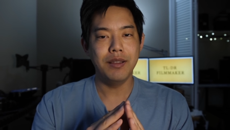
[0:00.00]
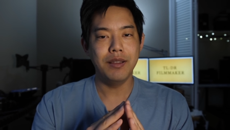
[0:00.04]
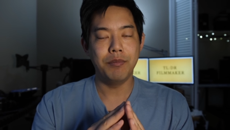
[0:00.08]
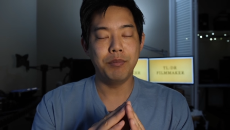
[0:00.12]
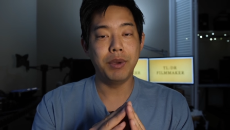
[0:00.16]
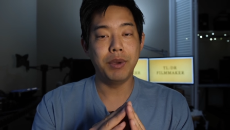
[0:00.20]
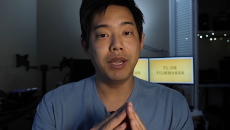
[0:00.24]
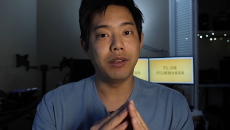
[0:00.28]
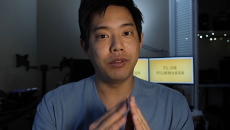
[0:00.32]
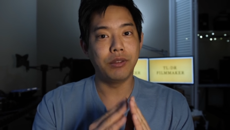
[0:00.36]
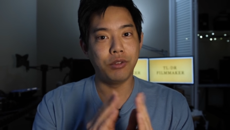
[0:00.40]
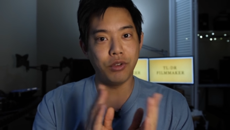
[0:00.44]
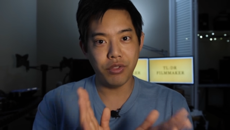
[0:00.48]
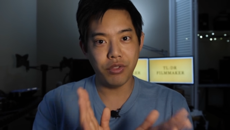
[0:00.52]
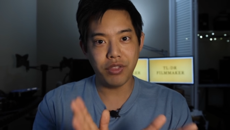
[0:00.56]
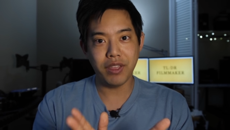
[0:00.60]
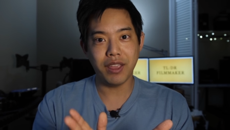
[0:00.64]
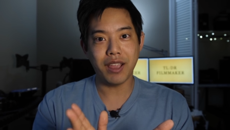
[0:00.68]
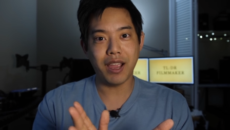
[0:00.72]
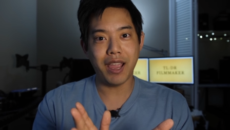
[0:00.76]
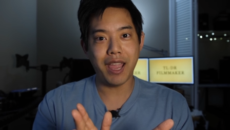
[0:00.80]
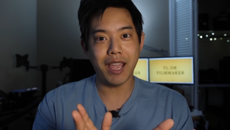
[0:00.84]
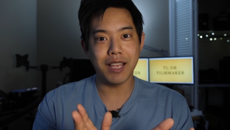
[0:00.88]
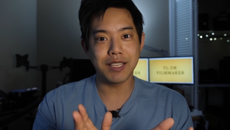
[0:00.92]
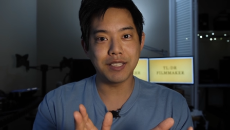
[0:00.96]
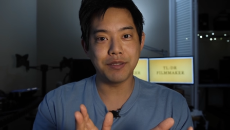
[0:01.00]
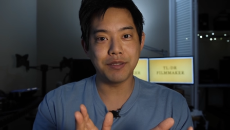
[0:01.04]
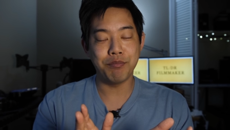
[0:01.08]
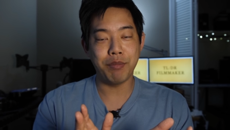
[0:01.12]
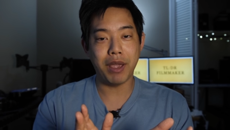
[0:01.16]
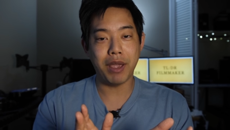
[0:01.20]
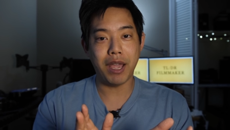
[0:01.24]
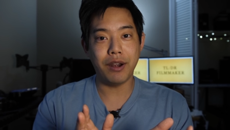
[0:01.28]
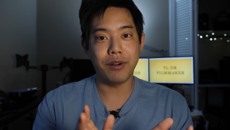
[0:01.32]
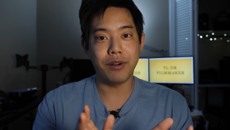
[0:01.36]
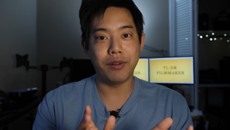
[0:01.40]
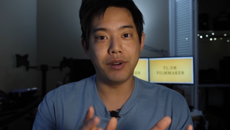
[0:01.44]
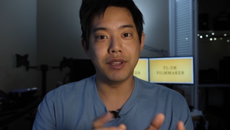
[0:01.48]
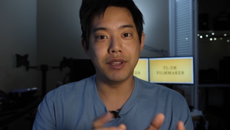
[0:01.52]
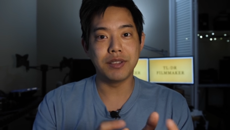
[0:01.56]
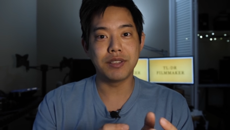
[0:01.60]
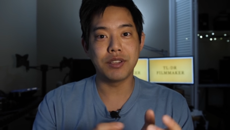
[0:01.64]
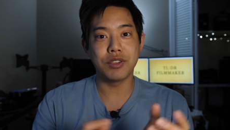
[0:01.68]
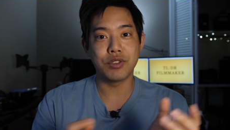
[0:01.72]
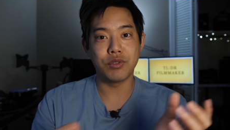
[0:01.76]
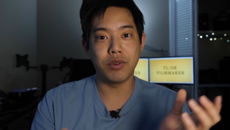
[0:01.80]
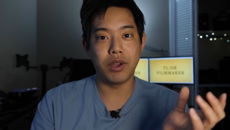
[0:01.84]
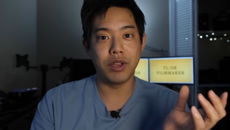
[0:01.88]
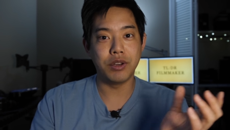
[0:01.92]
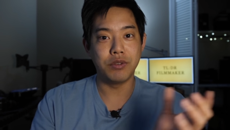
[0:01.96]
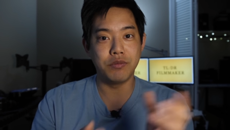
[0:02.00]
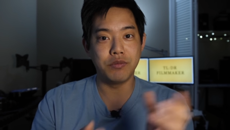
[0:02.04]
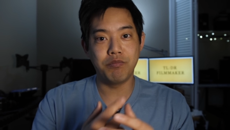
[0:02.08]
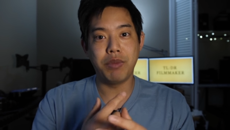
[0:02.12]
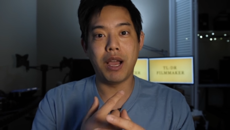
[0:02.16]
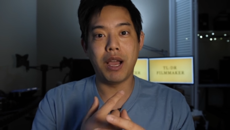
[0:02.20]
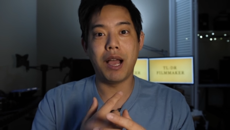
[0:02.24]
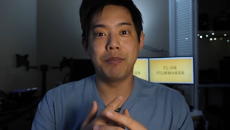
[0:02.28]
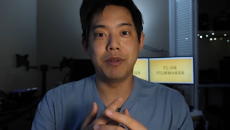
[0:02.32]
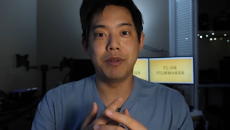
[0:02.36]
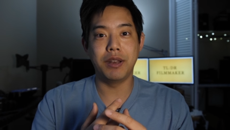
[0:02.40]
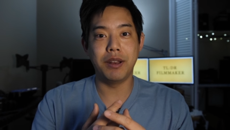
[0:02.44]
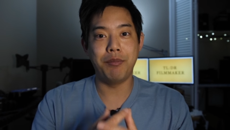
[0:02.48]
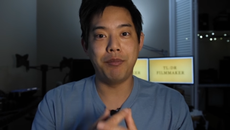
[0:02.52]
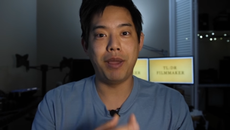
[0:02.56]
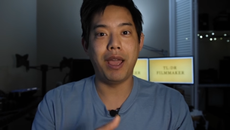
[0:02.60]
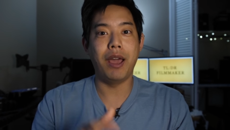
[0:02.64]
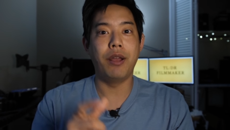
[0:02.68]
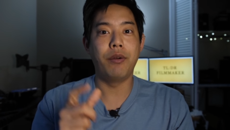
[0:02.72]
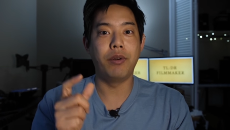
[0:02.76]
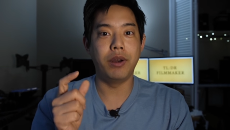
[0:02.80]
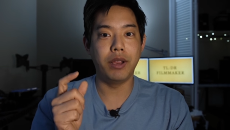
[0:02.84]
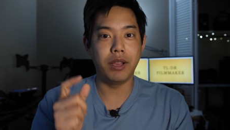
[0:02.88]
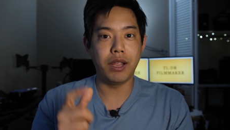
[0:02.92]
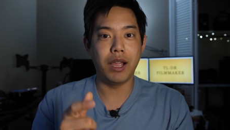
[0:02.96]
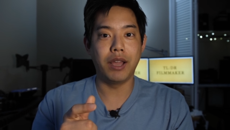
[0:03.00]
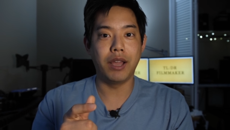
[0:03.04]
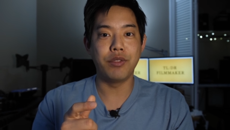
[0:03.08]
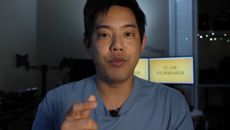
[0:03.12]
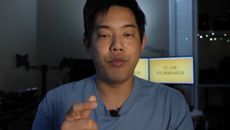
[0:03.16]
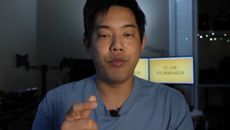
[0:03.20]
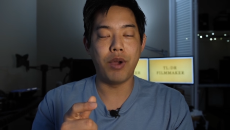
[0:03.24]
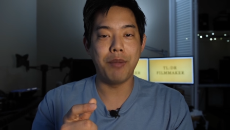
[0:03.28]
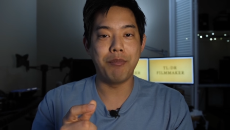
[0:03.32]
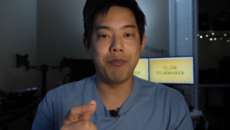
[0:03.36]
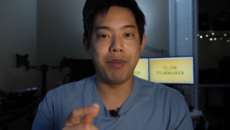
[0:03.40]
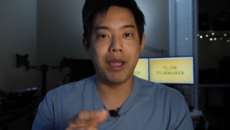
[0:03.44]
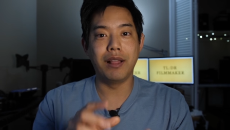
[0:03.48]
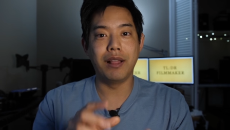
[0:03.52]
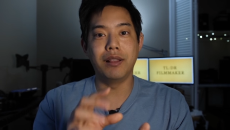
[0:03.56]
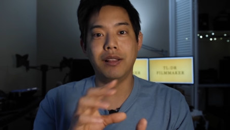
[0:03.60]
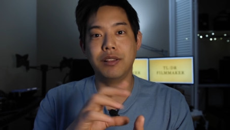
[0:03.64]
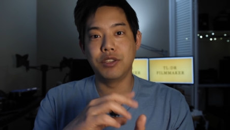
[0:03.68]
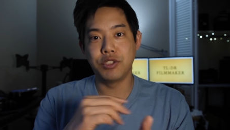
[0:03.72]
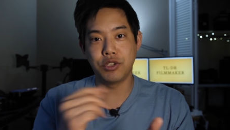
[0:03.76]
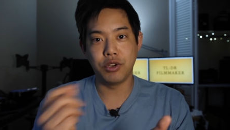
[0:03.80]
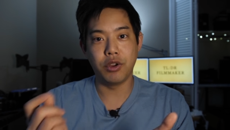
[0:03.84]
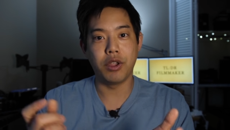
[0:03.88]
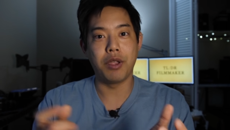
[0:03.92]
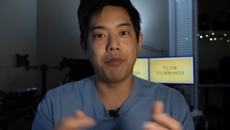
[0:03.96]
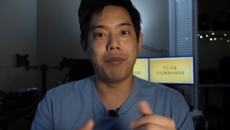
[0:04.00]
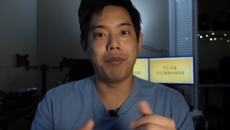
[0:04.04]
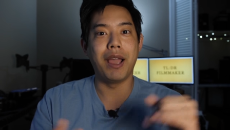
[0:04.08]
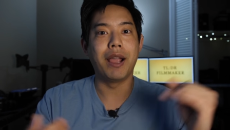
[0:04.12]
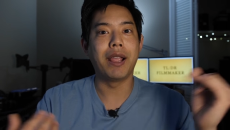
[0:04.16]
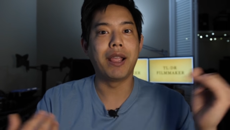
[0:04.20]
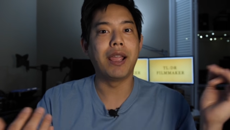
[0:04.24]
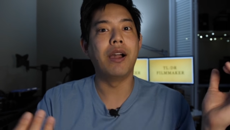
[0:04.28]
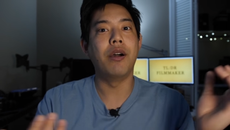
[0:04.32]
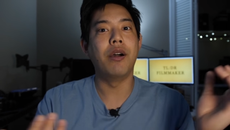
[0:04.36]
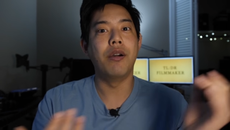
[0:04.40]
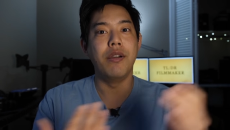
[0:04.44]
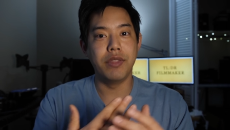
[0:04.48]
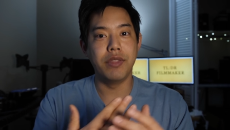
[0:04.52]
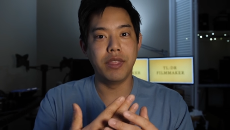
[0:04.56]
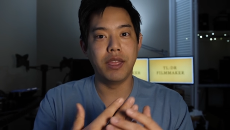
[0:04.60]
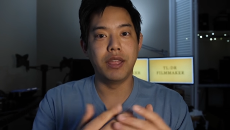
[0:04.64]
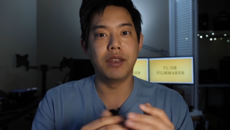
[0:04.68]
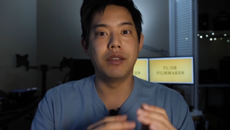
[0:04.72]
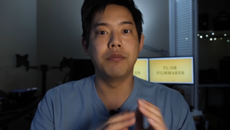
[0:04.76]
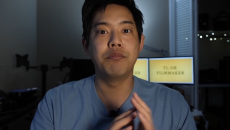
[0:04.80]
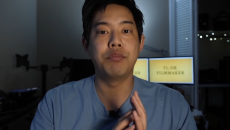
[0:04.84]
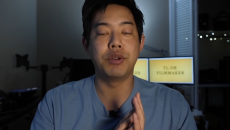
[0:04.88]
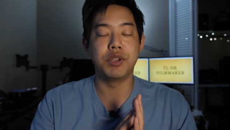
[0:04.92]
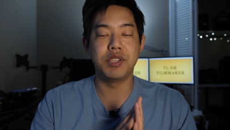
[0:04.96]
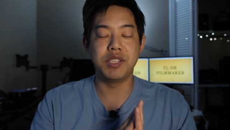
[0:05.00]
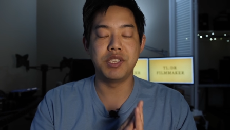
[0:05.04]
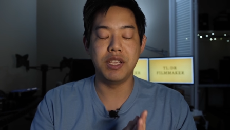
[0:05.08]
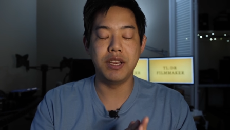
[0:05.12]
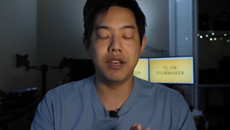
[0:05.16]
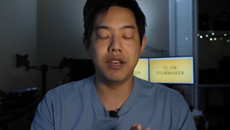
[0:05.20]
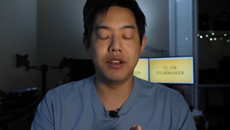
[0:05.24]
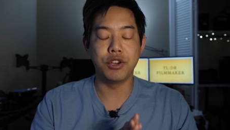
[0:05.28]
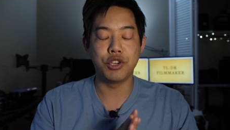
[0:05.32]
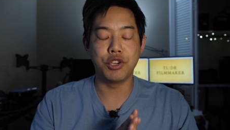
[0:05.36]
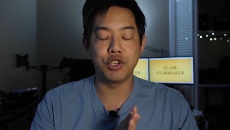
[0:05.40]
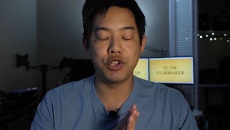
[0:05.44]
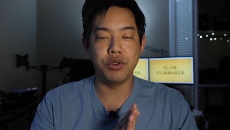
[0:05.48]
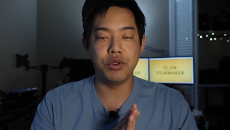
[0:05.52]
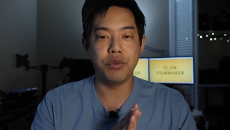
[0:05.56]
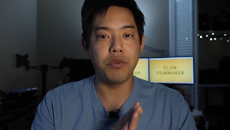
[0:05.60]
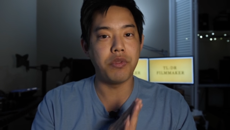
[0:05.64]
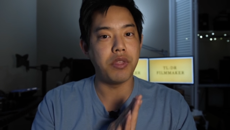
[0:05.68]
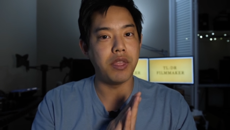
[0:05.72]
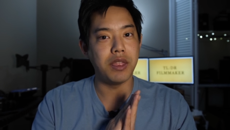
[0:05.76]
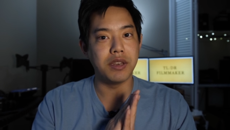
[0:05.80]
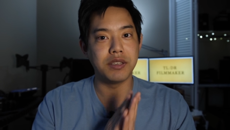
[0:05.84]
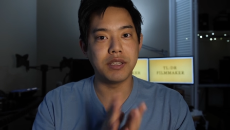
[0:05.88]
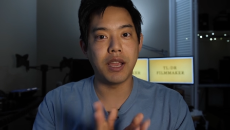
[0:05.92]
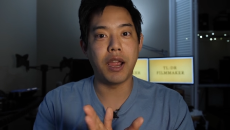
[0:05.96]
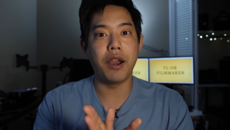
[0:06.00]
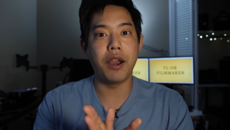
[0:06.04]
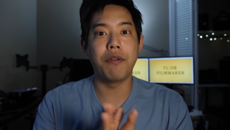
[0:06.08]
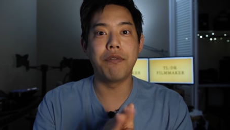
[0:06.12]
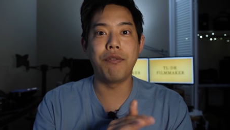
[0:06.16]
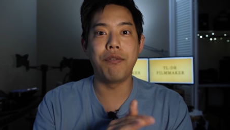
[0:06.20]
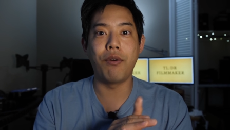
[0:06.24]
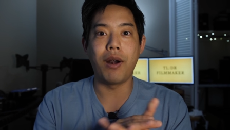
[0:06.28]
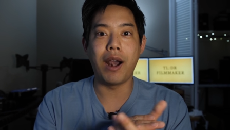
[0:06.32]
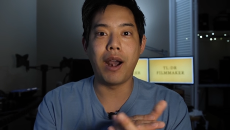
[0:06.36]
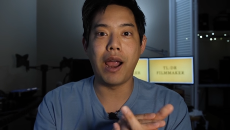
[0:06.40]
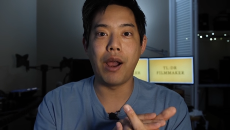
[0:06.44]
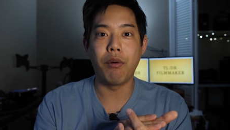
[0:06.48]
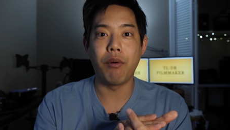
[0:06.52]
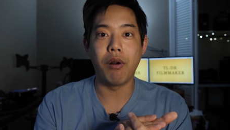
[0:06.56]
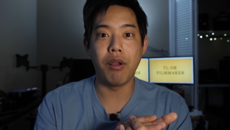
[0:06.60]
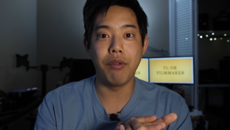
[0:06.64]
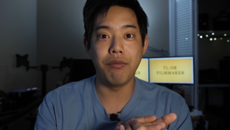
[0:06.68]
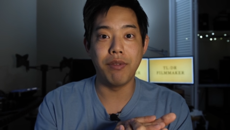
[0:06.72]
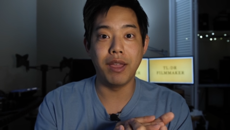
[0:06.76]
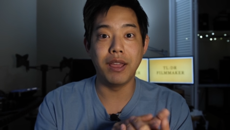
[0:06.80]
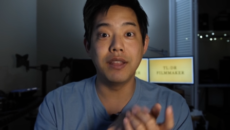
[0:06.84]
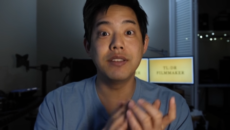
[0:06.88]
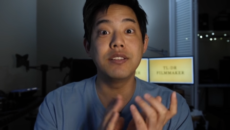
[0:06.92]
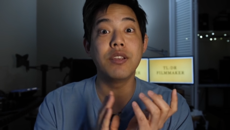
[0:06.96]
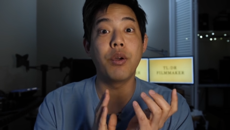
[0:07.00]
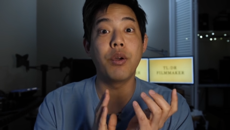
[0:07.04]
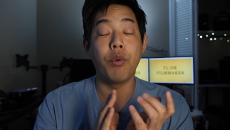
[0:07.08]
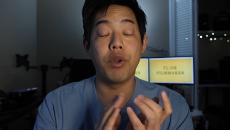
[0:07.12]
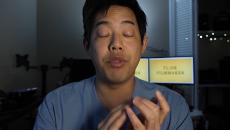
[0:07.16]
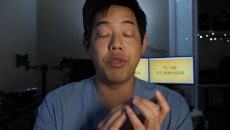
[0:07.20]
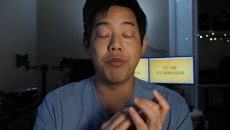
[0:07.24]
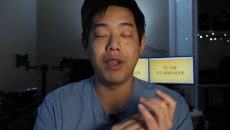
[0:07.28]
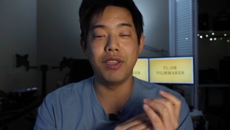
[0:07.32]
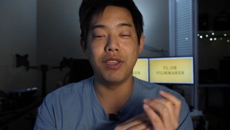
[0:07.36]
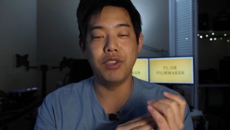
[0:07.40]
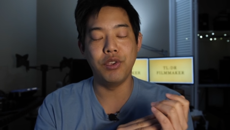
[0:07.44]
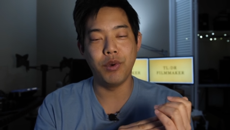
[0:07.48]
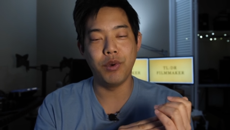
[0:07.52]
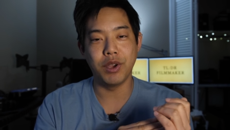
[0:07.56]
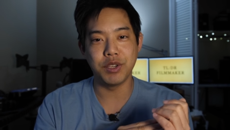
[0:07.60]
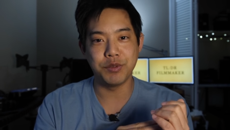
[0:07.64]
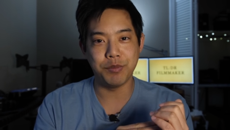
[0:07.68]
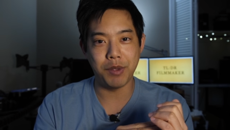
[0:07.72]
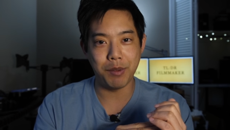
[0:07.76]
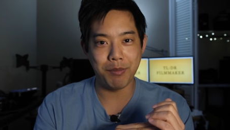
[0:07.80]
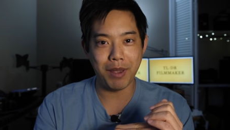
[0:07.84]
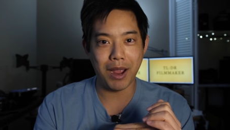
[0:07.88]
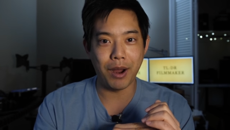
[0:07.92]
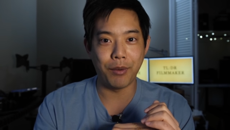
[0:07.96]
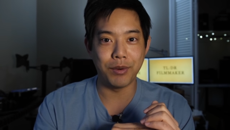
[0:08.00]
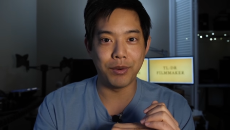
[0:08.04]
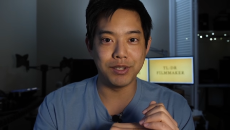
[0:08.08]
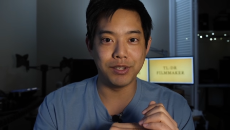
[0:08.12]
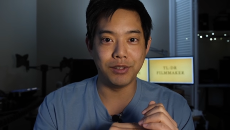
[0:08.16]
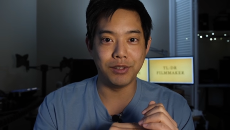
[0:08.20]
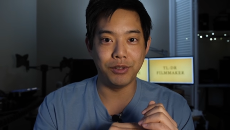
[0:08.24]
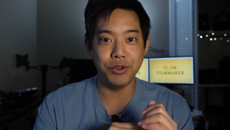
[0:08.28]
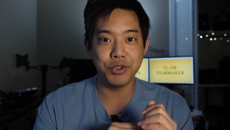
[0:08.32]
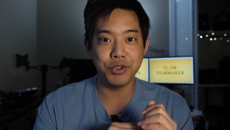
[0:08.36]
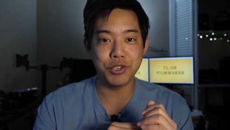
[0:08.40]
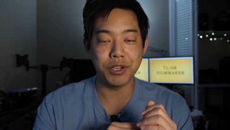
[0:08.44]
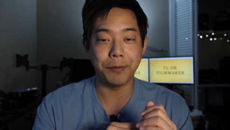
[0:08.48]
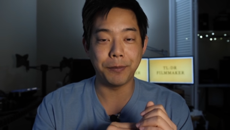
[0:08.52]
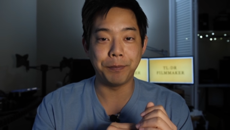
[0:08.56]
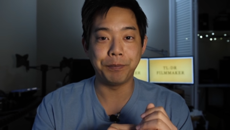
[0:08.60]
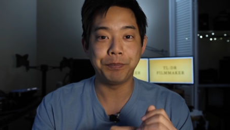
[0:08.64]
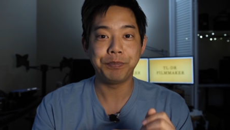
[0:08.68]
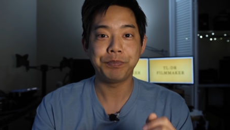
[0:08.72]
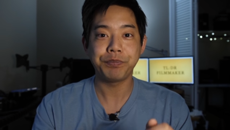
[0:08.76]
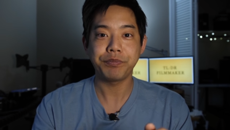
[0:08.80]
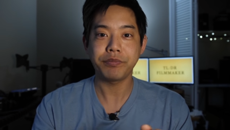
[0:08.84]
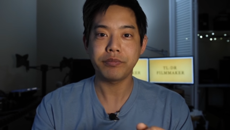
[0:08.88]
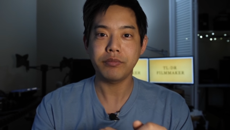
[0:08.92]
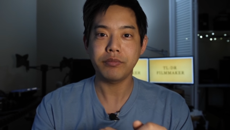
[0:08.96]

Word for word: But good thing I had some batteries. So I popped in a battery, got the white balance, took it back out, and then proceeded to shoot the entire four hour event with my USB powered solution.